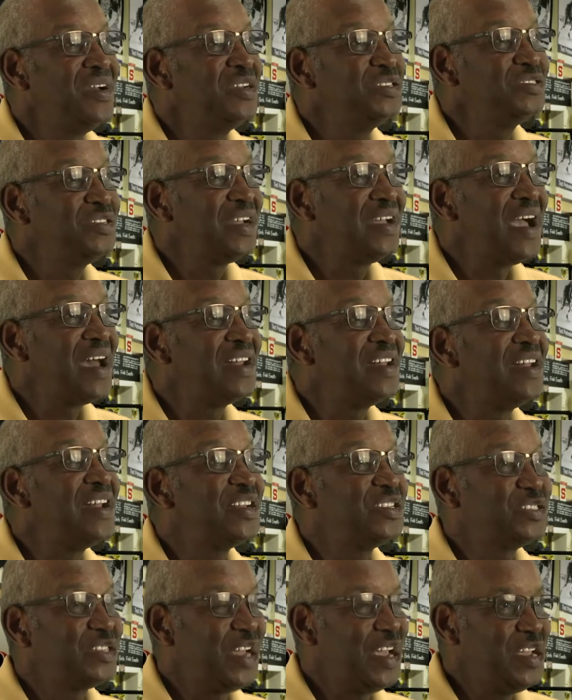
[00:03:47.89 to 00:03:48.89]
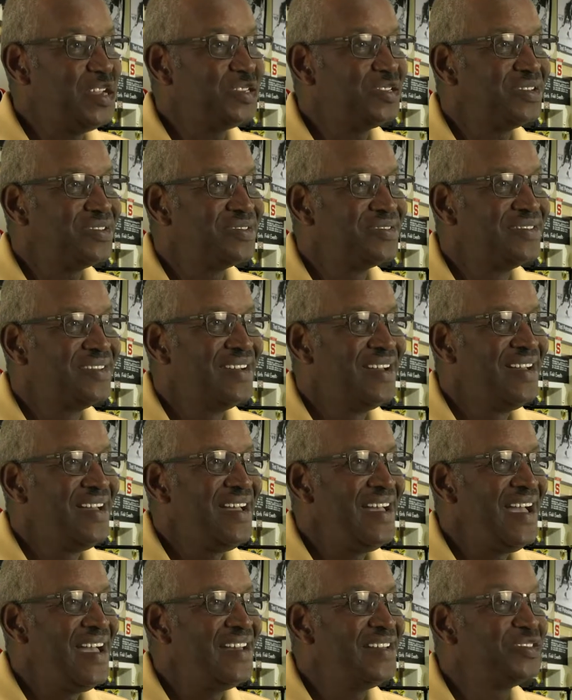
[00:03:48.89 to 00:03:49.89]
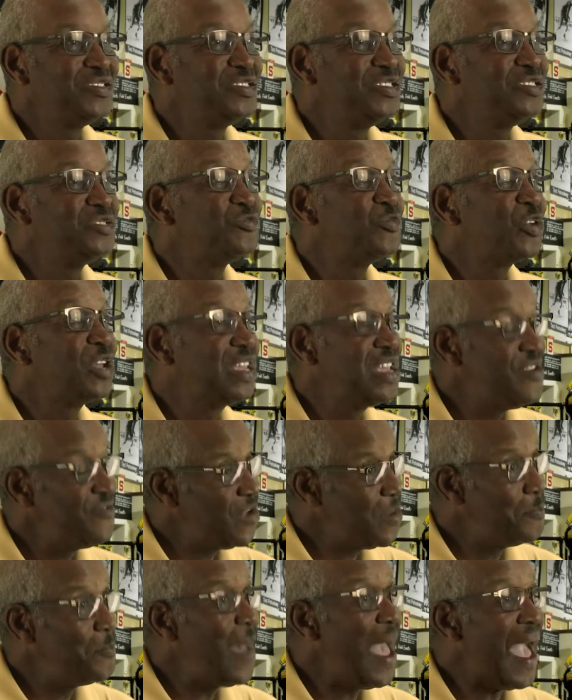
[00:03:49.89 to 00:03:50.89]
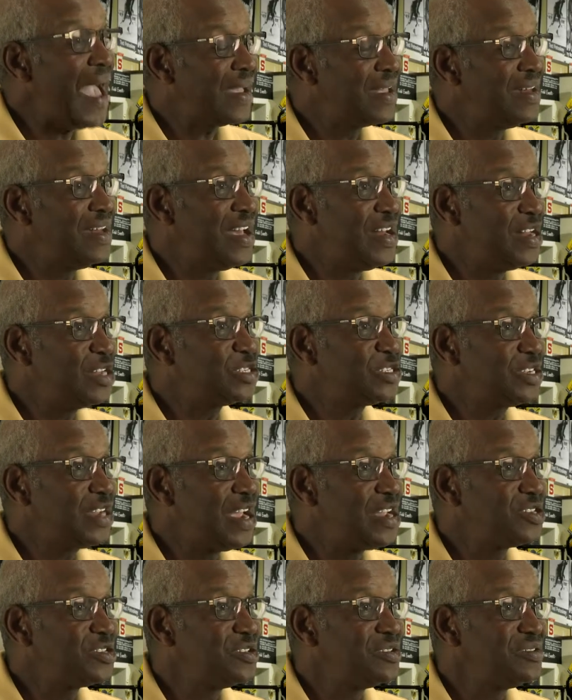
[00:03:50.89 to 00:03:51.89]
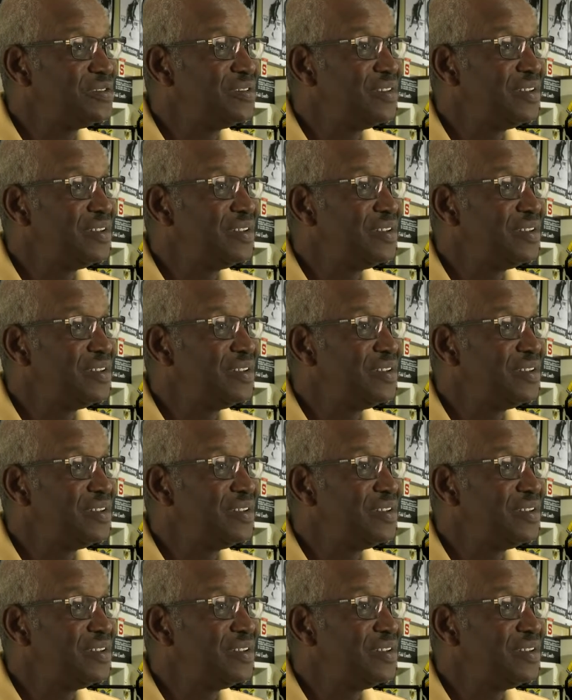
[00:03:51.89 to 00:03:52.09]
She got an education. And she's giving back in that education